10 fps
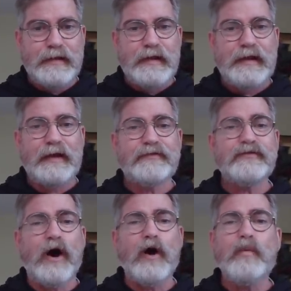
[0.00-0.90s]
And I
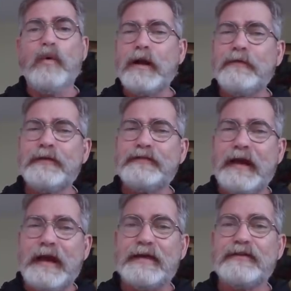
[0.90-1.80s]
saw one of his
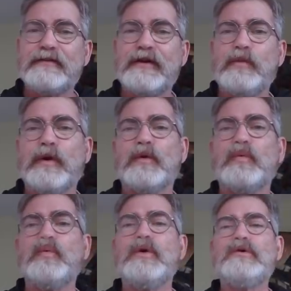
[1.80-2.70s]
heads as it were
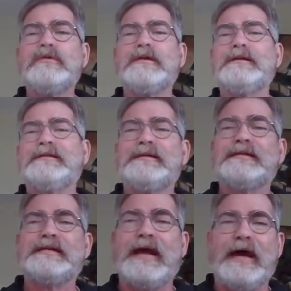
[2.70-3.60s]
wounded to
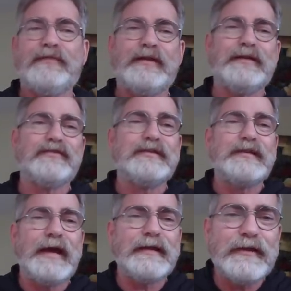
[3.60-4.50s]
death, and his
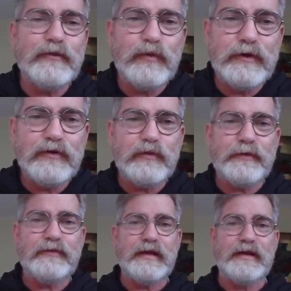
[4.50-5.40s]
deadly wound
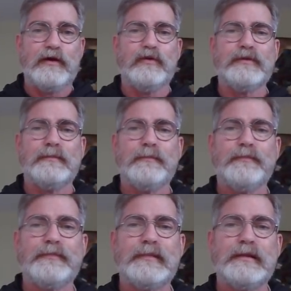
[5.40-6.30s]
was healed.
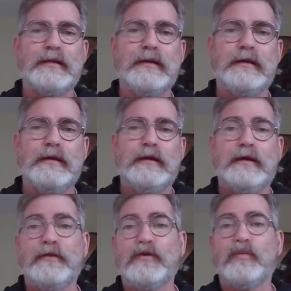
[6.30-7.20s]

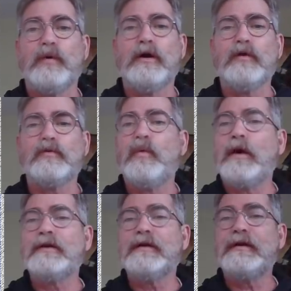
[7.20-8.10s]
And the world
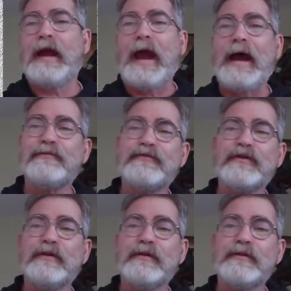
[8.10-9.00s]
wondered
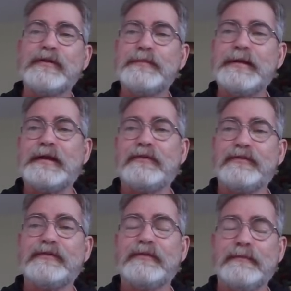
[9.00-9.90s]
after the beast.